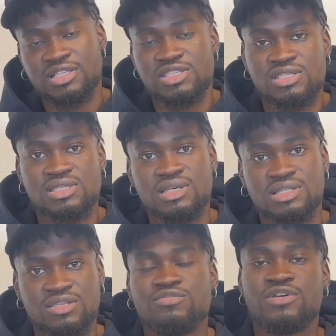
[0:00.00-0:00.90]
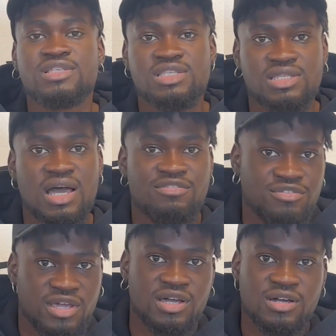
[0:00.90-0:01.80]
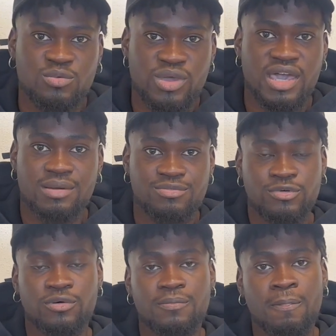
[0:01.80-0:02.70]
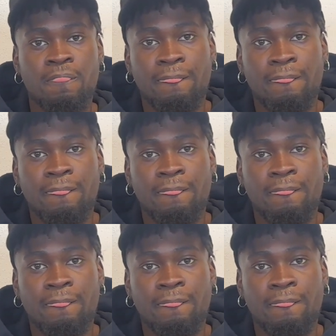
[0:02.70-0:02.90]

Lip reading: It's different in Africa, where I'm from,